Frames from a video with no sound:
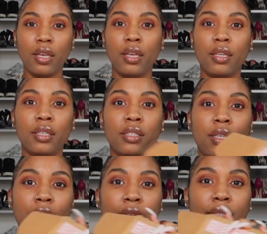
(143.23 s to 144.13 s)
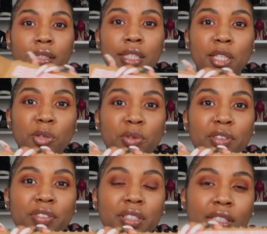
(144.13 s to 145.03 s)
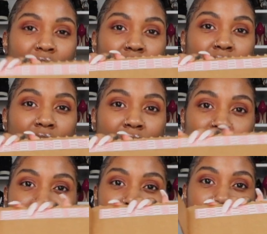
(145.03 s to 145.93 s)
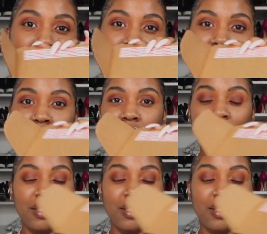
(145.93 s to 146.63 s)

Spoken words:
and it says Louis Vuitton.